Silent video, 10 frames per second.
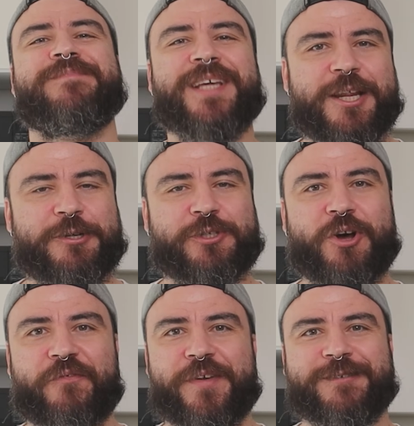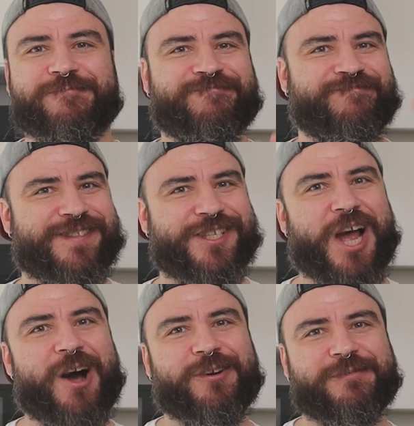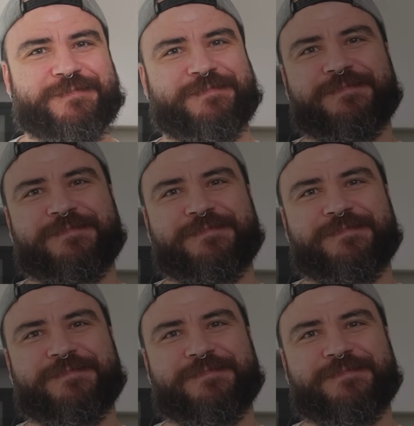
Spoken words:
delicious coffee. Ciao!